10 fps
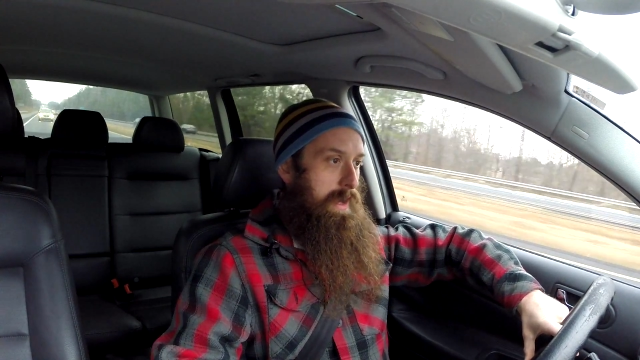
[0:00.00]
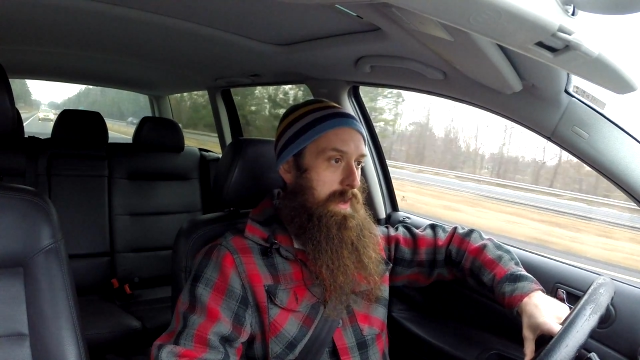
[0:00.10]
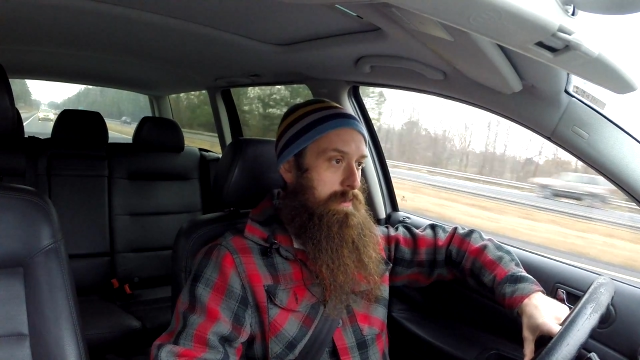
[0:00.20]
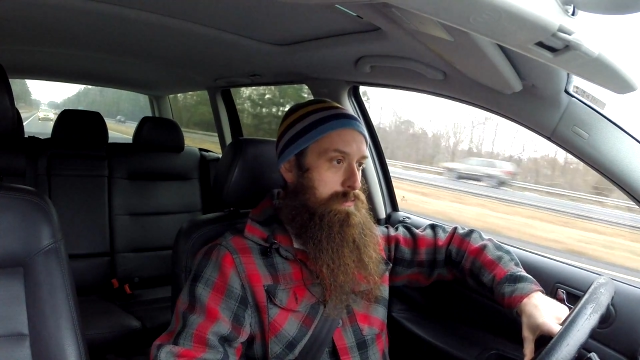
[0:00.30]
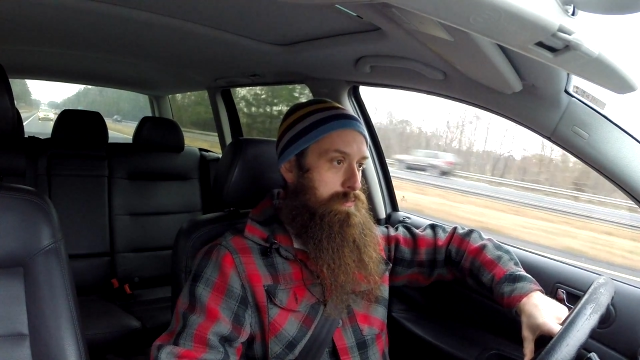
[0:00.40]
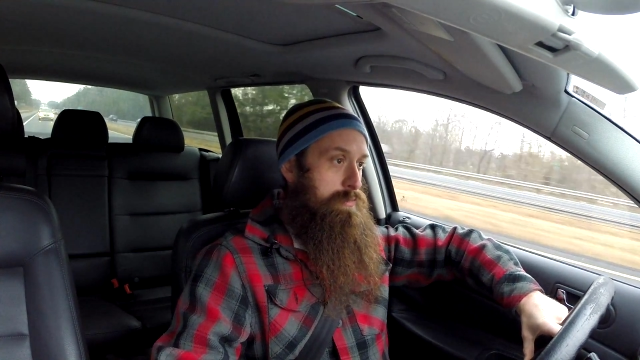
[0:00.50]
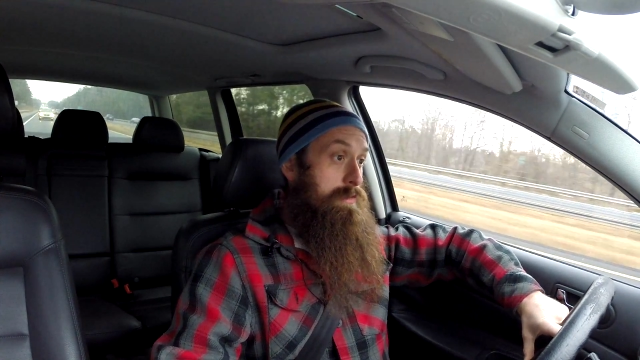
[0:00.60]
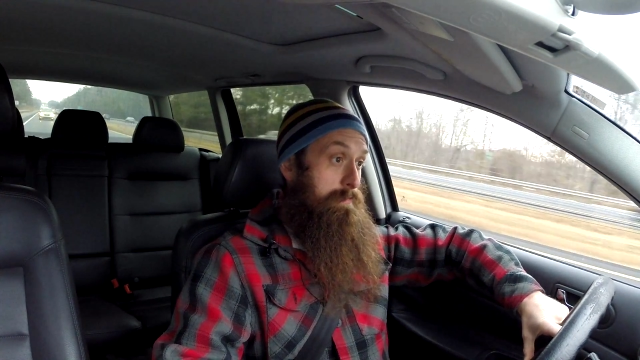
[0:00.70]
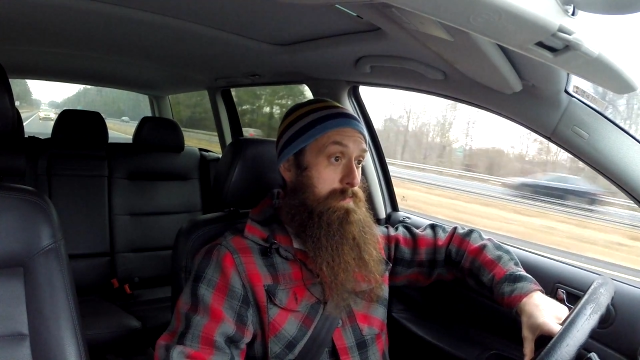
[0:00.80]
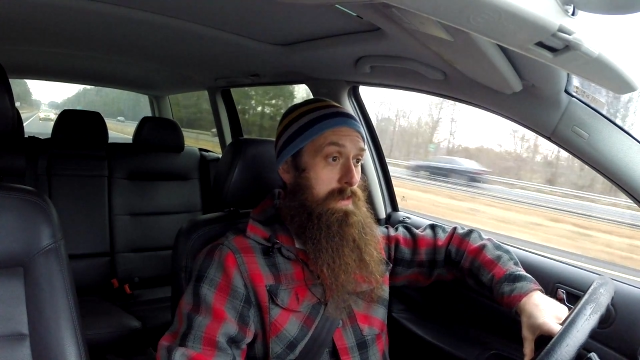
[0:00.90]
and through
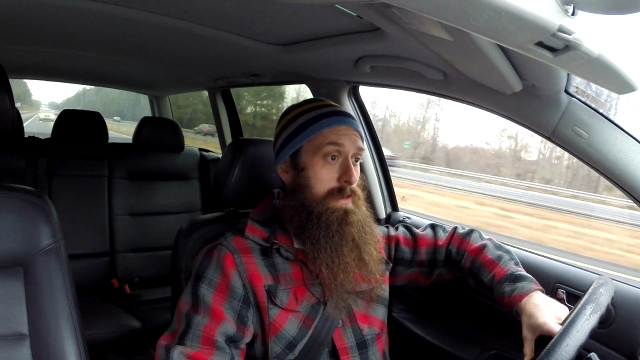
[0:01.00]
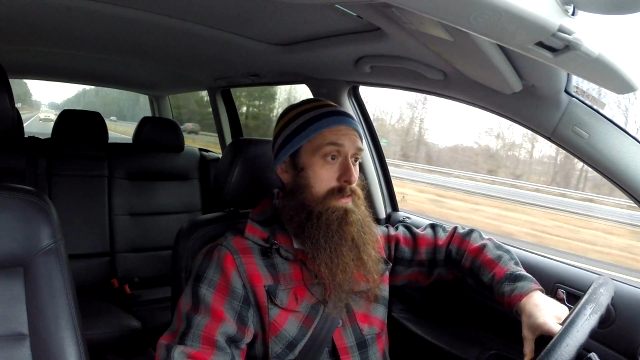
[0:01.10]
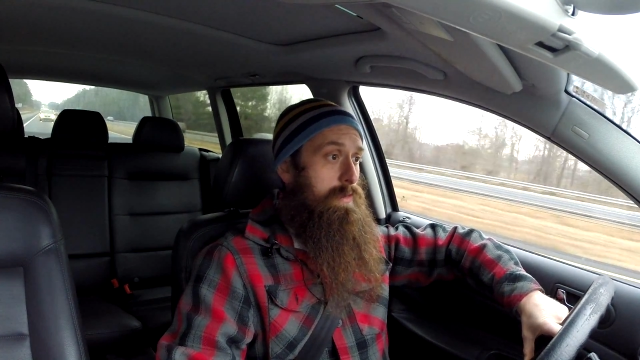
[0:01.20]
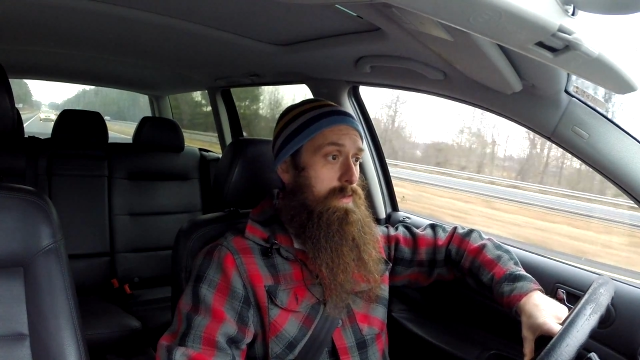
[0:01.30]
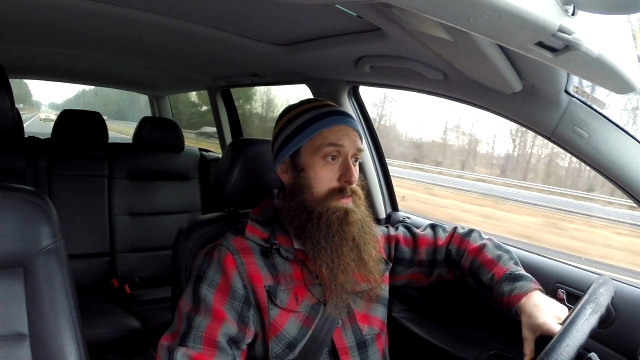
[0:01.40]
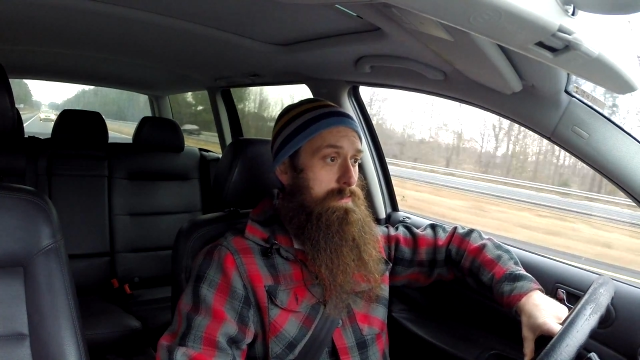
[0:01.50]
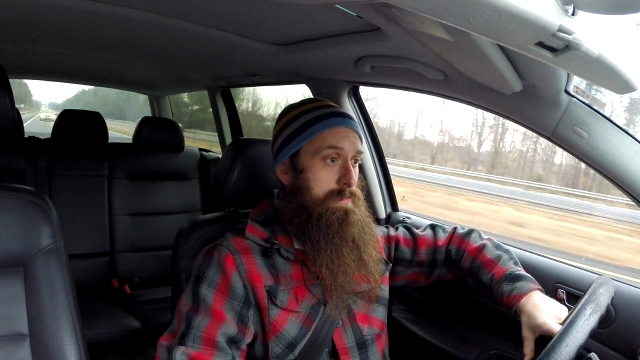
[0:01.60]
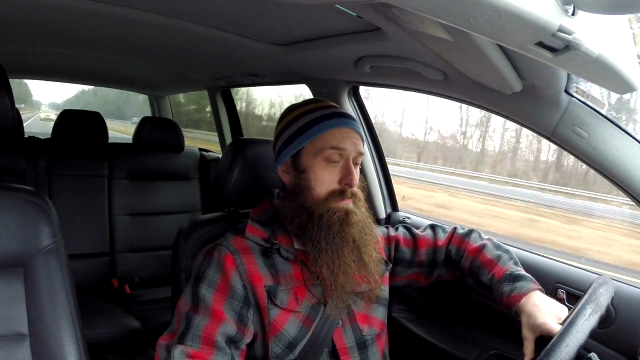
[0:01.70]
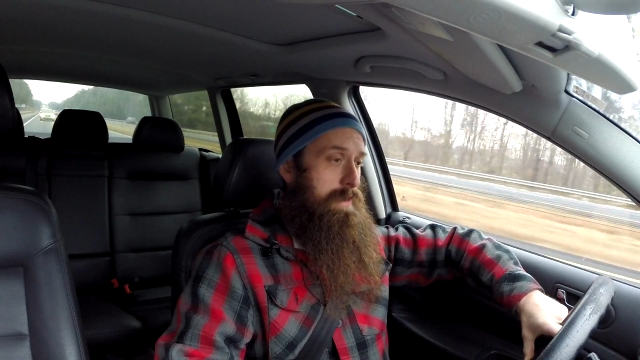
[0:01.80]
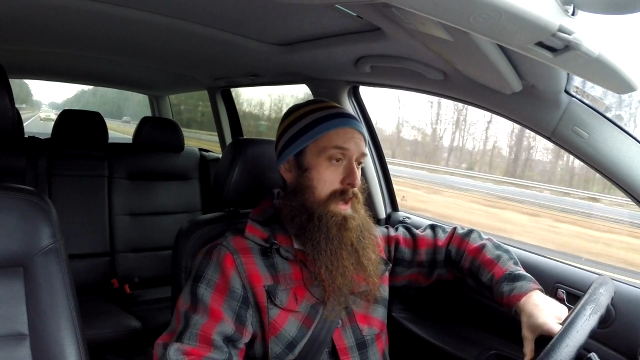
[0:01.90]
the vehicle,
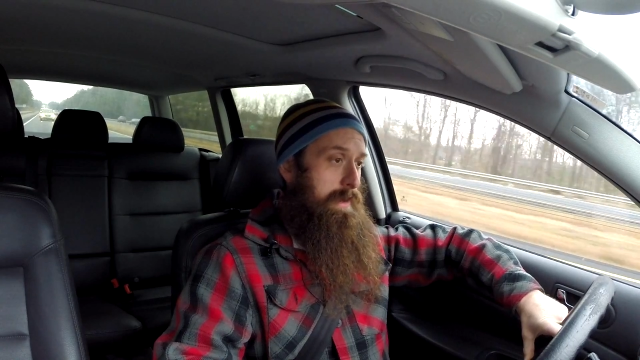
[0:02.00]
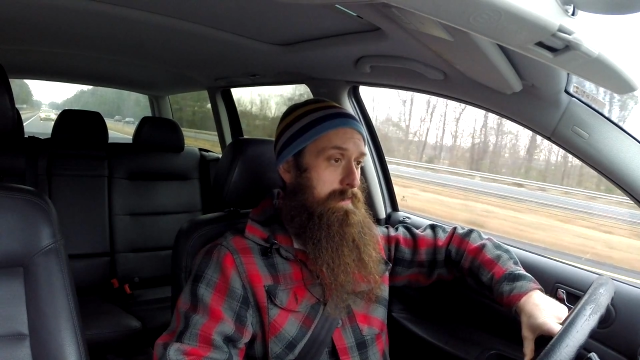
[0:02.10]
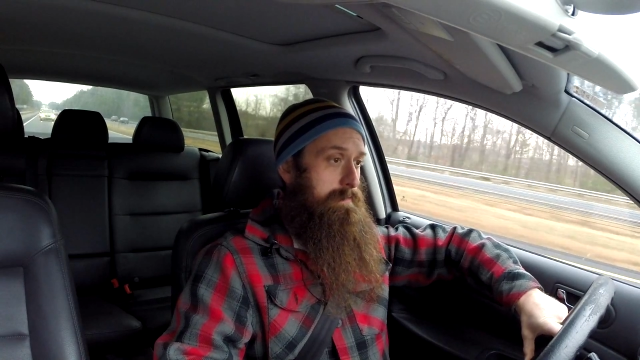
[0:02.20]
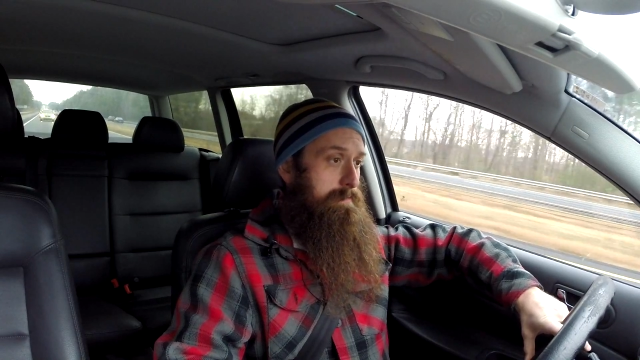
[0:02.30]
not